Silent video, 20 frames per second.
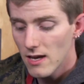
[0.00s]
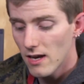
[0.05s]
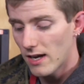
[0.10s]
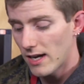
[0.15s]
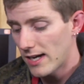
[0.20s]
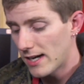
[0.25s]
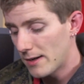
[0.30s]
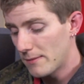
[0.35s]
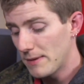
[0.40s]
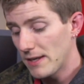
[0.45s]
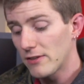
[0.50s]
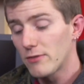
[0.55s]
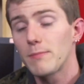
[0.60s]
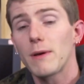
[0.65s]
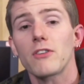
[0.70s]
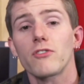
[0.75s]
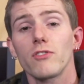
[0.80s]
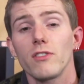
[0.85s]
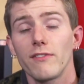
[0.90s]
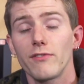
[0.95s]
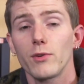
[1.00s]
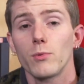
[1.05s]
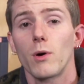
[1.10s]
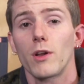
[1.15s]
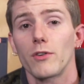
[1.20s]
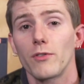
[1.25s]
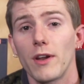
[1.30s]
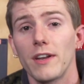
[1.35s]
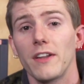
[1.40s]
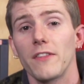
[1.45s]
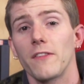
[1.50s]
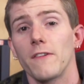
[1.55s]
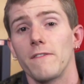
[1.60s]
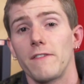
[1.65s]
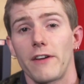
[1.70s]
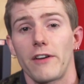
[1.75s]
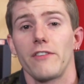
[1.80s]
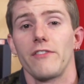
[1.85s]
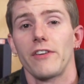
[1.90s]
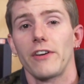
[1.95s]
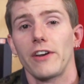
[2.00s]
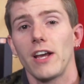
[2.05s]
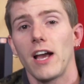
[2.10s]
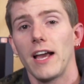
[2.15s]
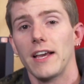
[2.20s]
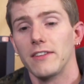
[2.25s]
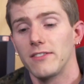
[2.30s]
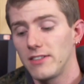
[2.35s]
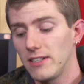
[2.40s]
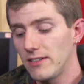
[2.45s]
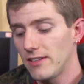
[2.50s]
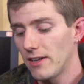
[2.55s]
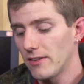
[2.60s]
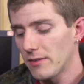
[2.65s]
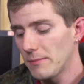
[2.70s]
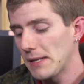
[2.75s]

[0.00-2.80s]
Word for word: especially if you want to run at the very, very highest details.